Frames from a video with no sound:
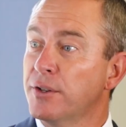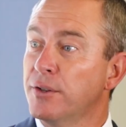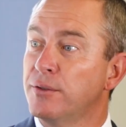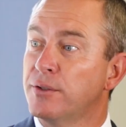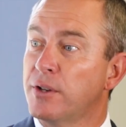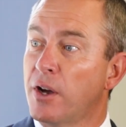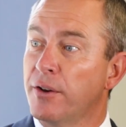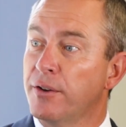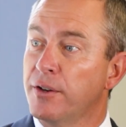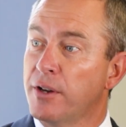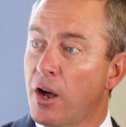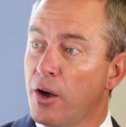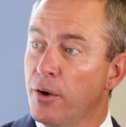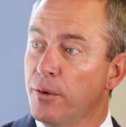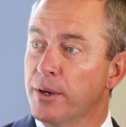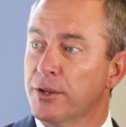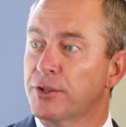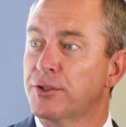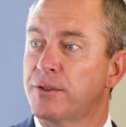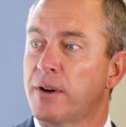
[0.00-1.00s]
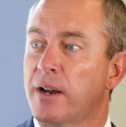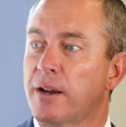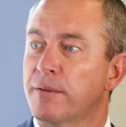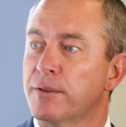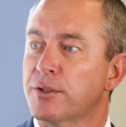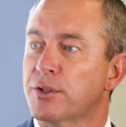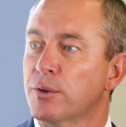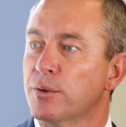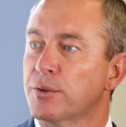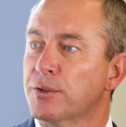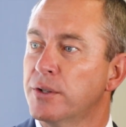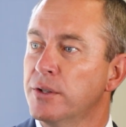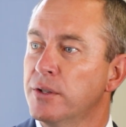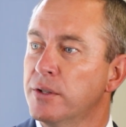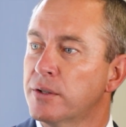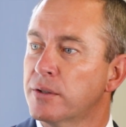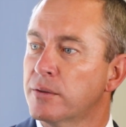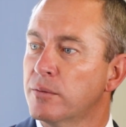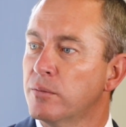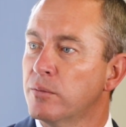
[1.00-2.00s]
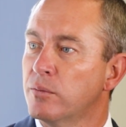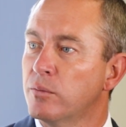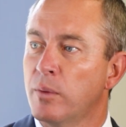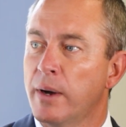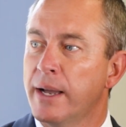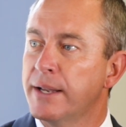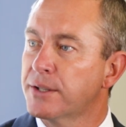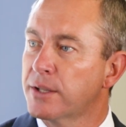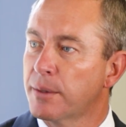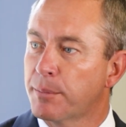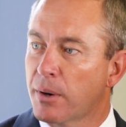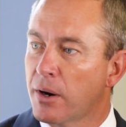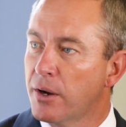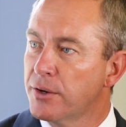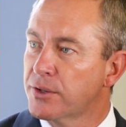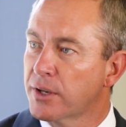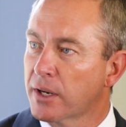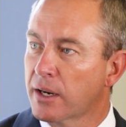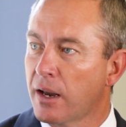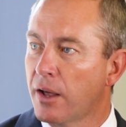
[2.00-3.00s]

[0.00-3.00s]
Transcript: who don't know Estrella Resources, where's the project